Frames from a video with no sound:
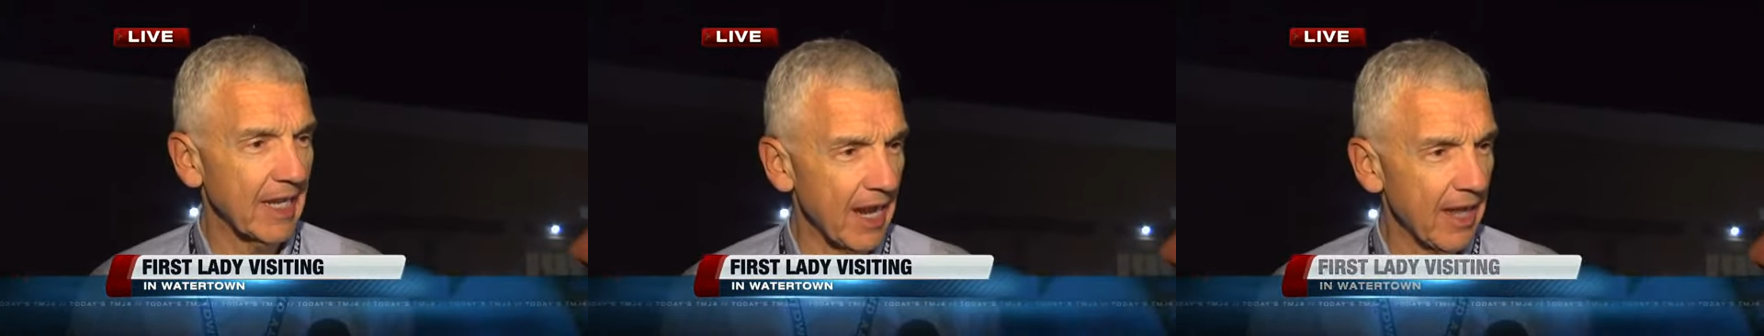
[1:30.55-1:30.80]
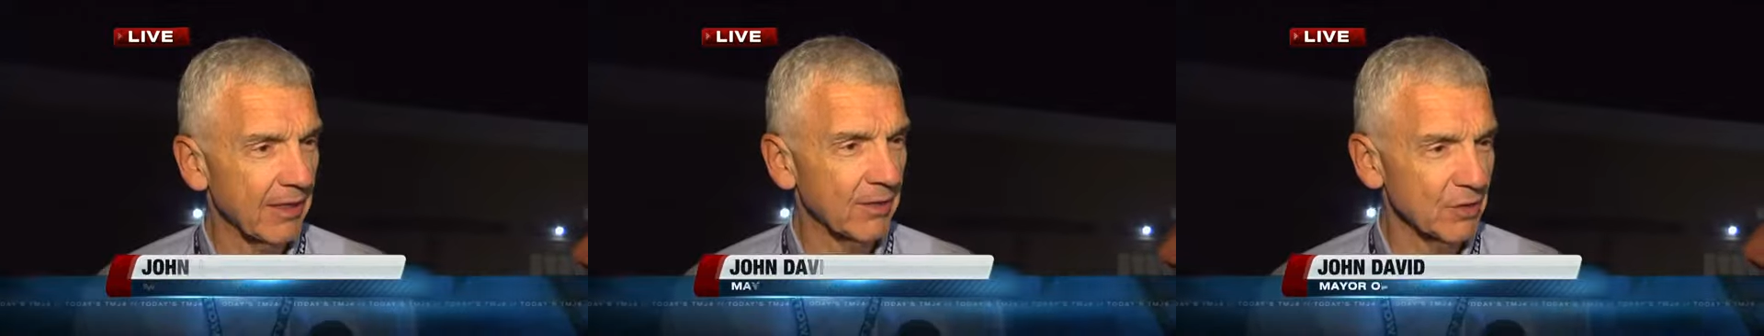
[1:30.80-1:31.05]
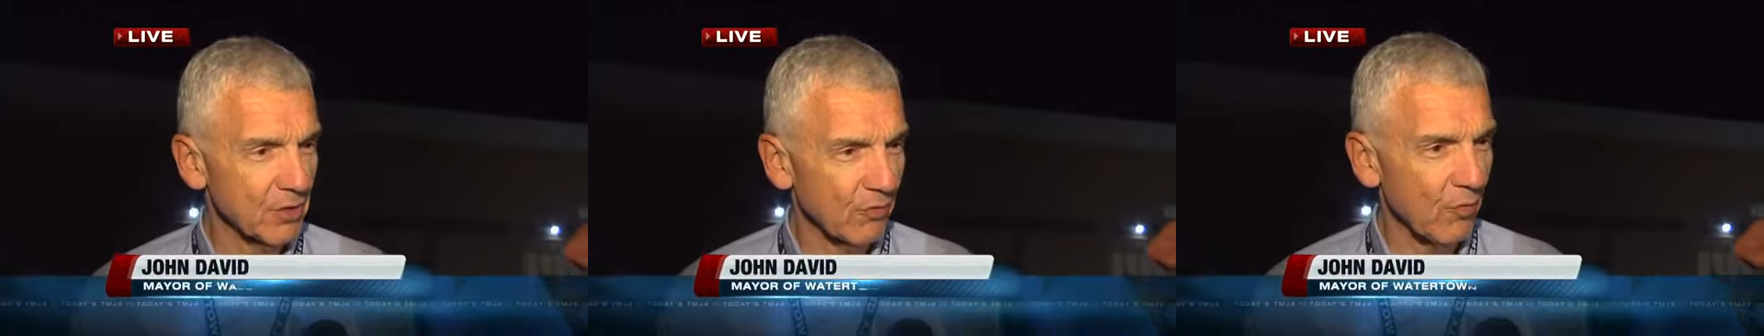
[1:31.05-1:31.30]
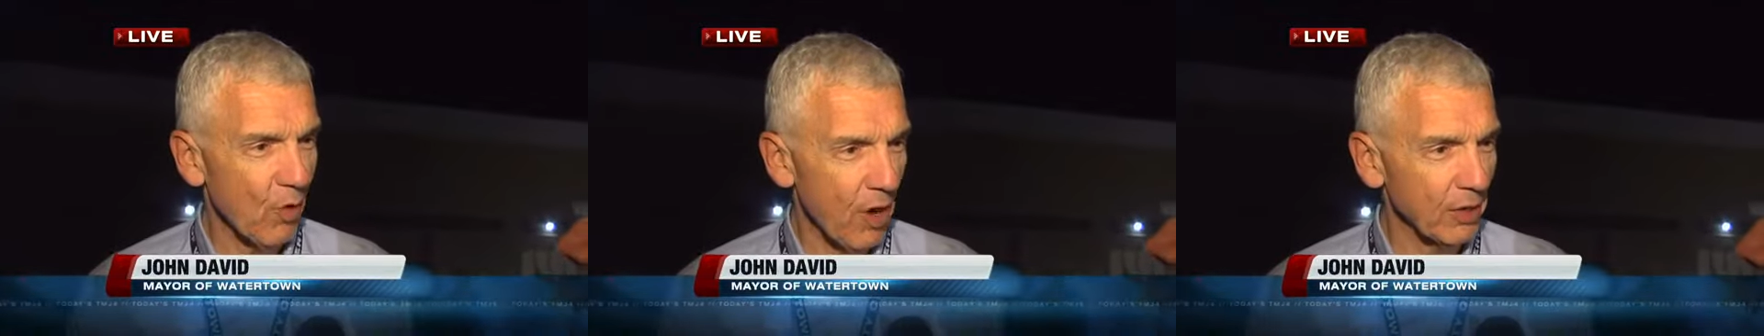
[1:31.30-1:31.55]
gallons
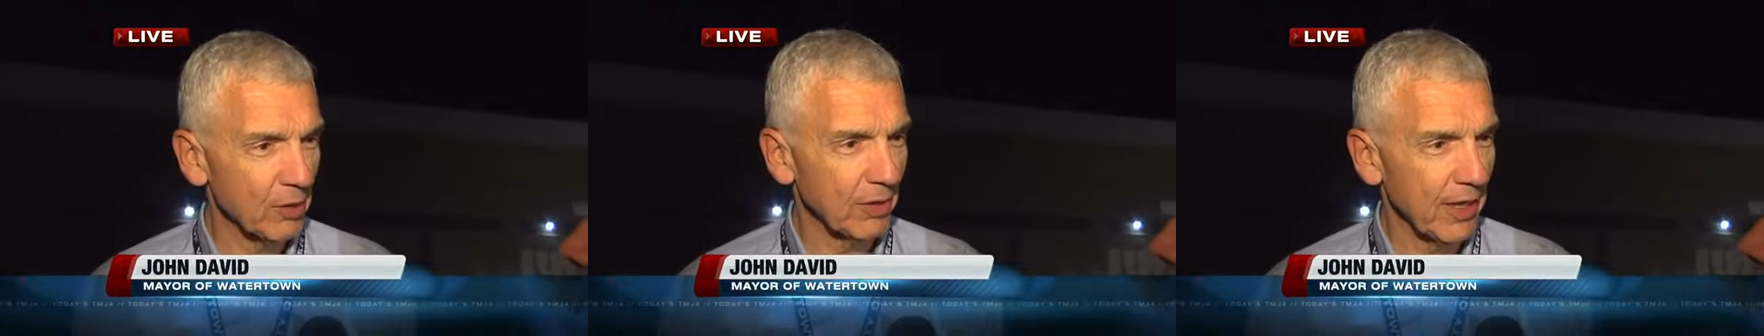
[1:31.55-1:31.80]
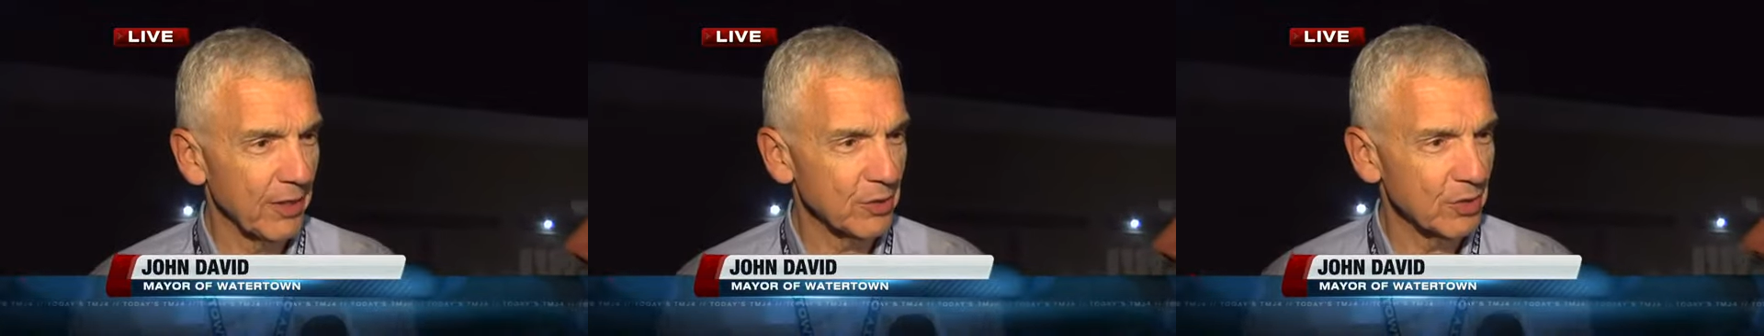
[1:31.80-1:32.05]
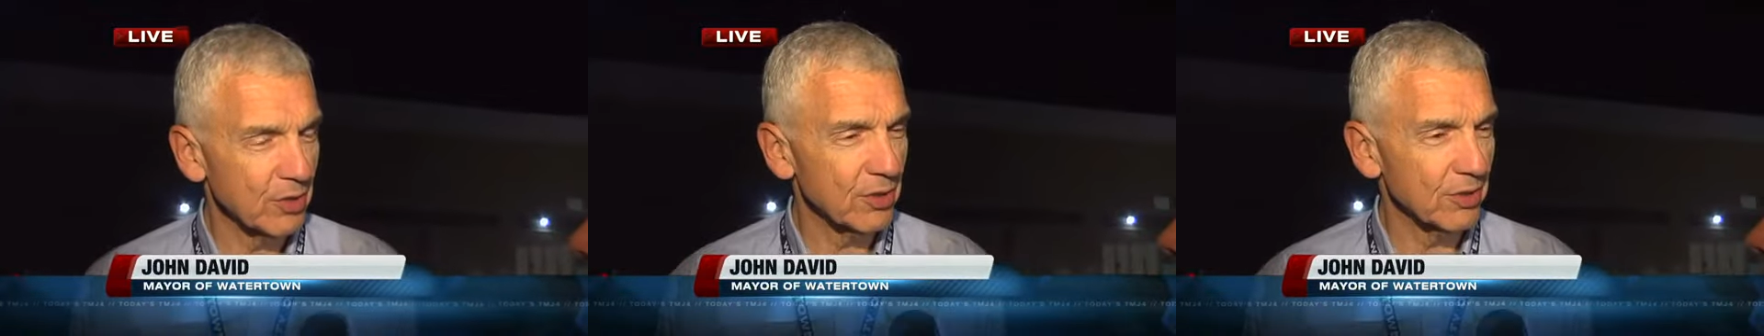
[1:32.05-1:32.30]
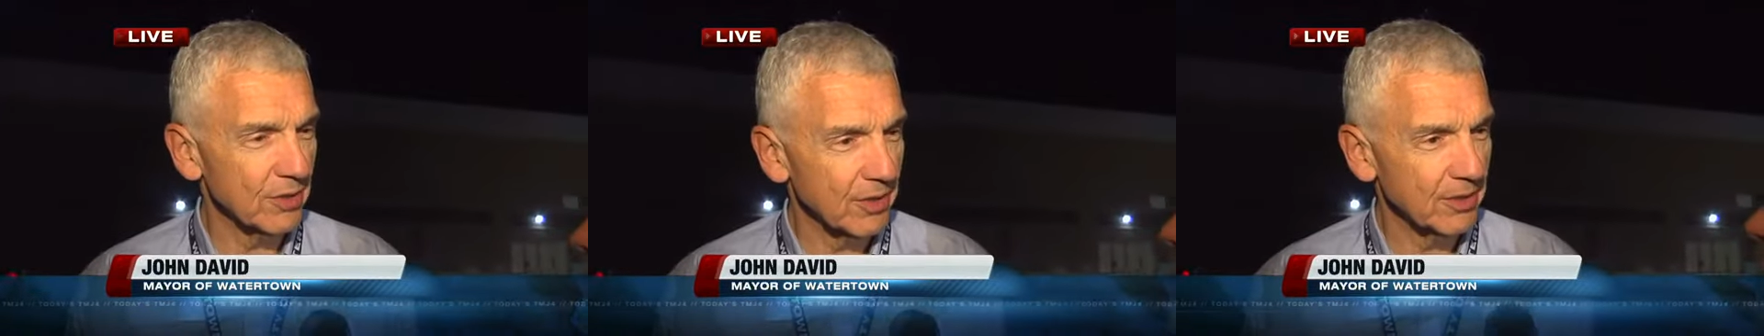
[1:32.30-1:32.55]
of water last
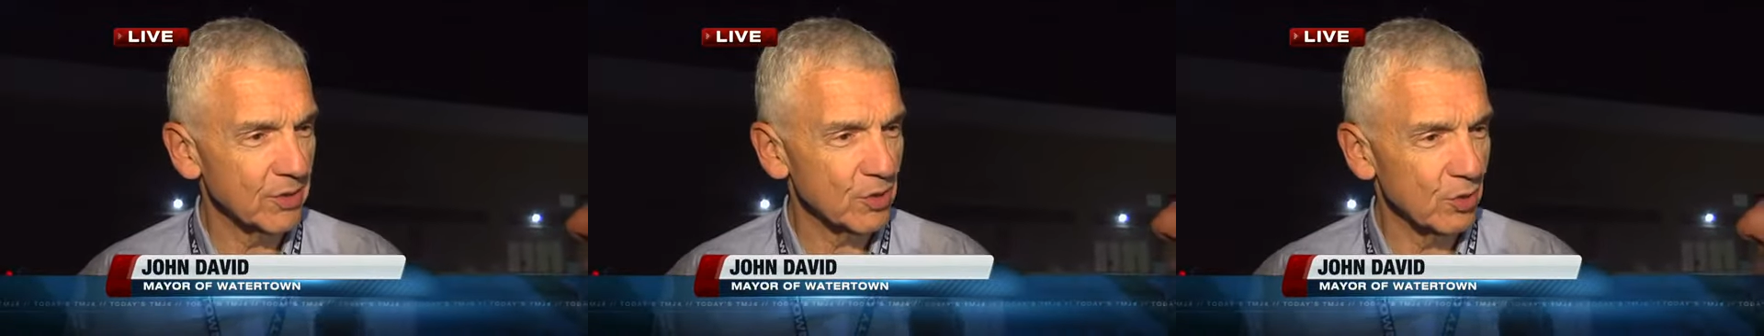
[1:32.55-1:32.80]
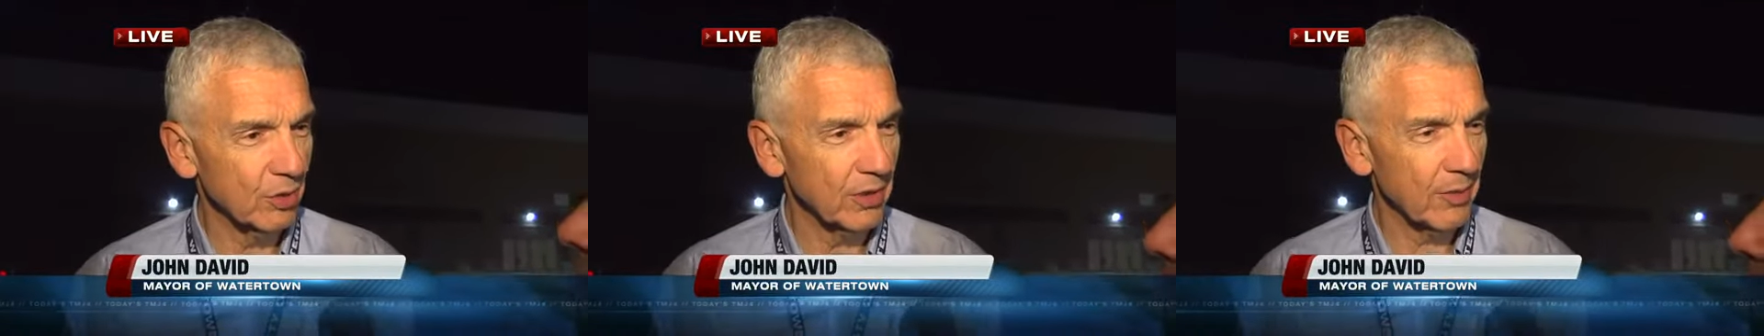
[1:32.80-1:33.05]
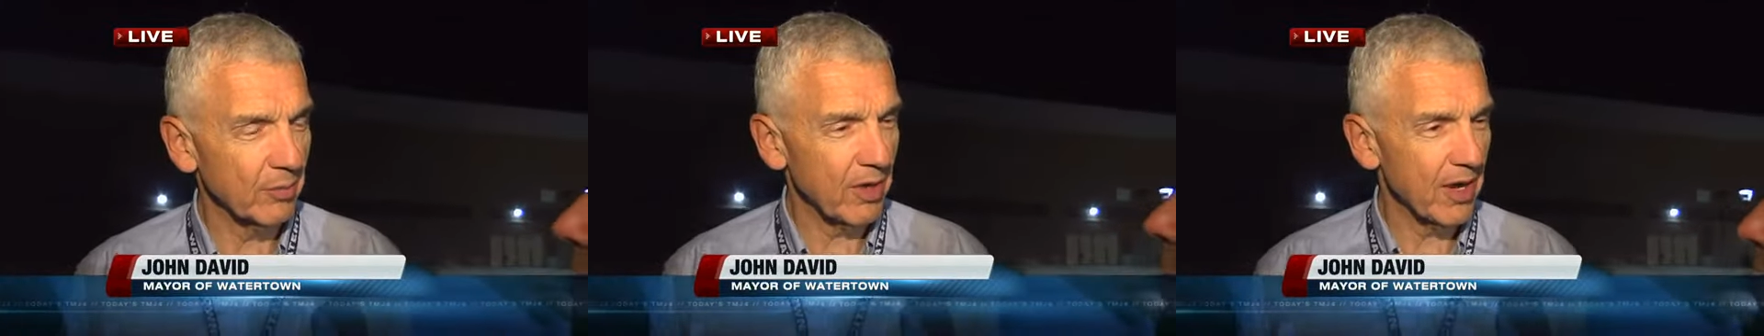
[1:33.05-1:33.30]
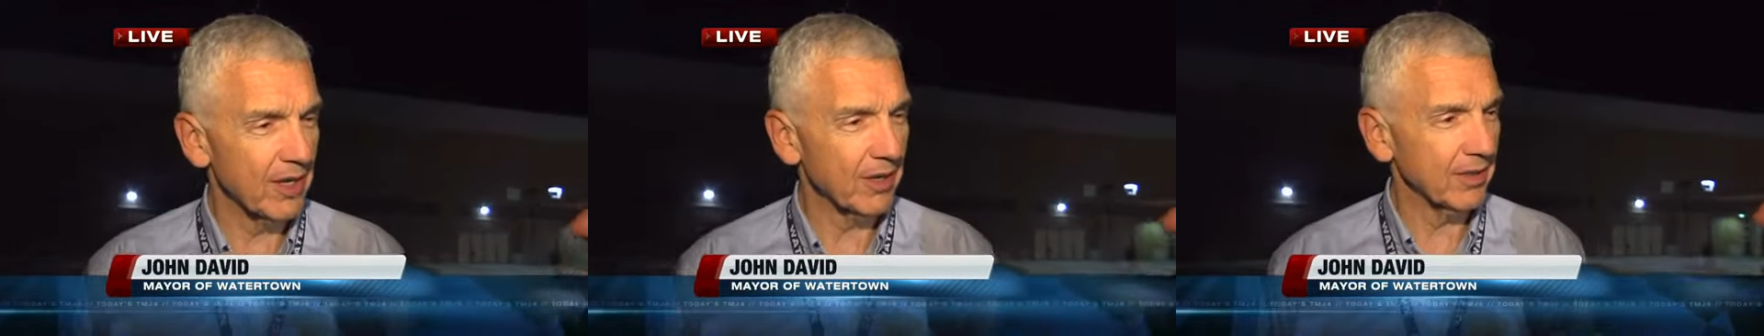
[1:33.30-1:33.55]
year and, and, sold that
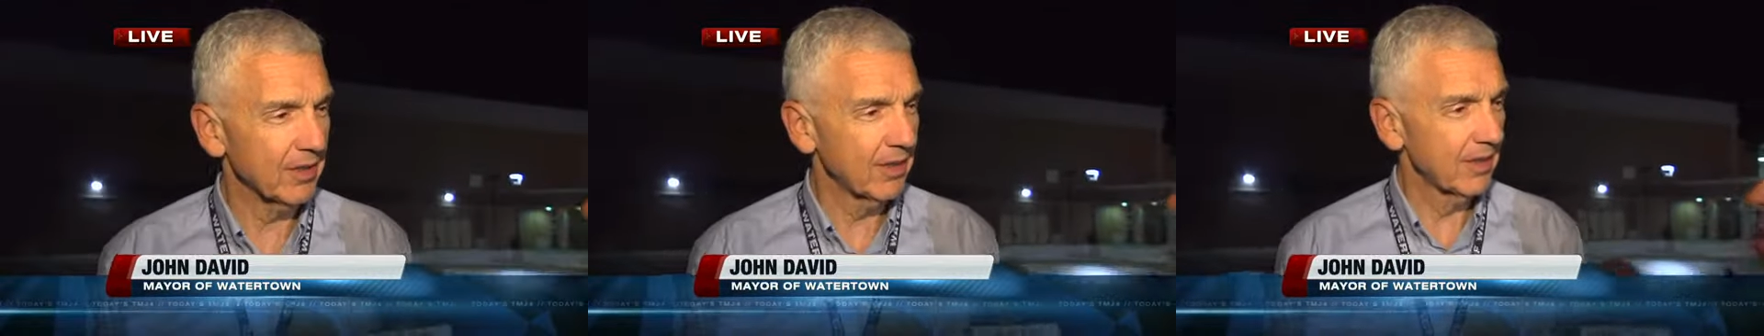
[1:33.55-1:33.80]
product.